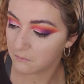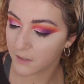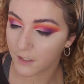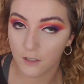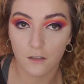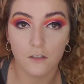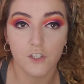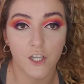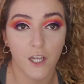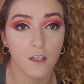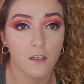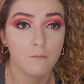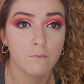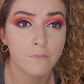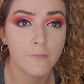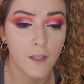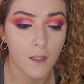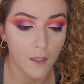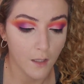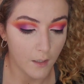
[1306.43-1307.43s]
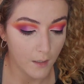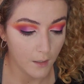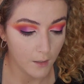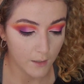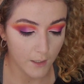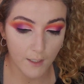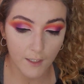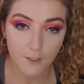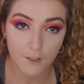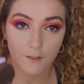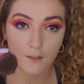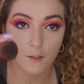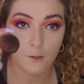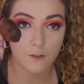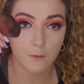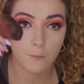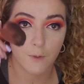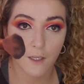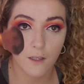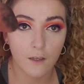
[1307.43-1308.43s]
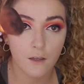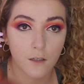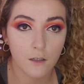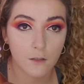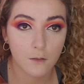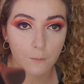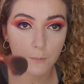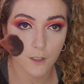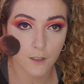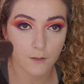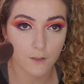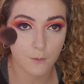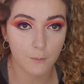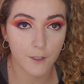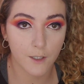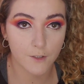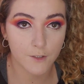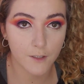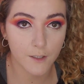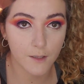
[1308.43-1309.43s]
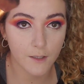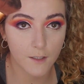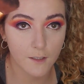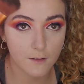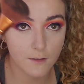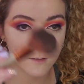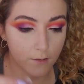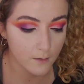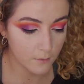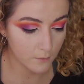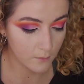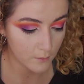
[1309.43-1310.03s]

I could check. And I just use a big bronzer brush like this.